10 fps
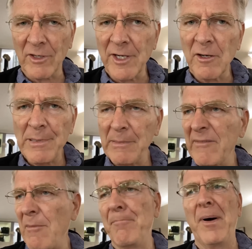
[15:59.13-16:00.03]
You know, people have
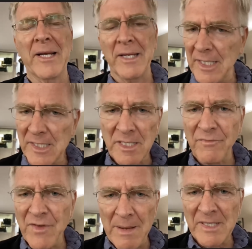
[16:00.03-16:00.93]
a bucket list of
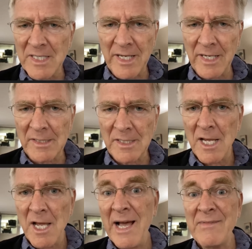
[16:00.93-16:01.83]
famous things. I've